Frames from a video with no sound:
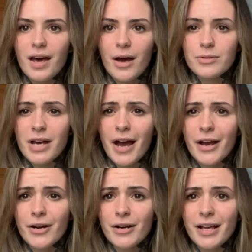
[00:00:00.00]
I was
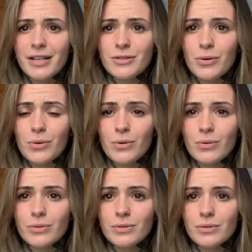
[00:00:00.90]
hired and
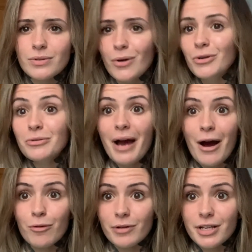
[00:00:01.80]
told, go do
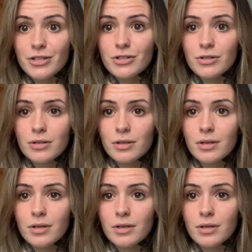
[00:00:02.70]
outreach.